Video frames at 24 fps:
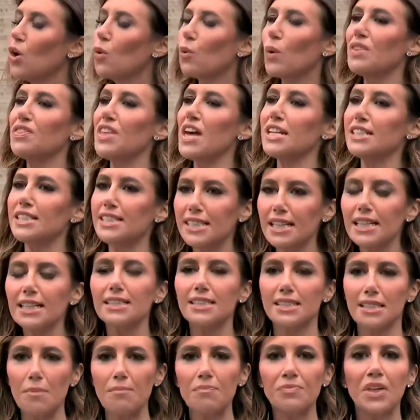when they see
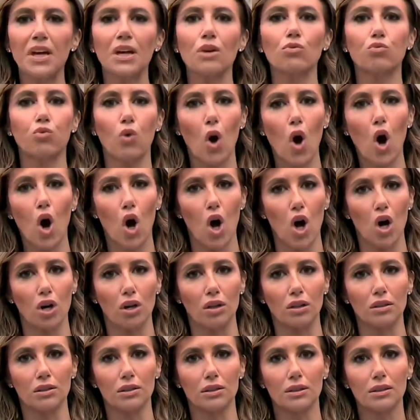something
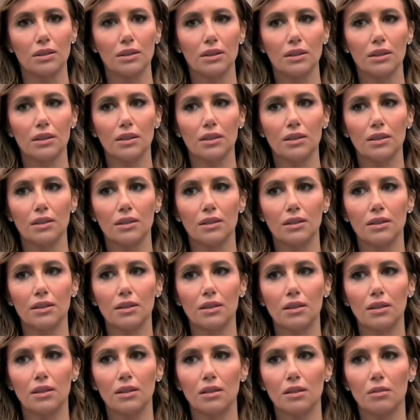
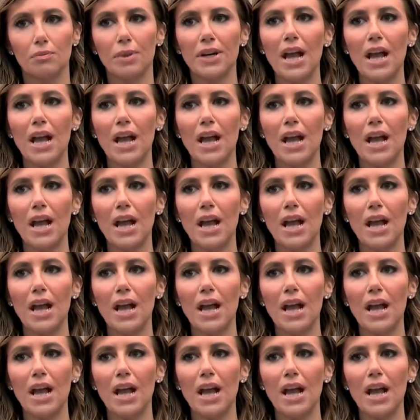wrong.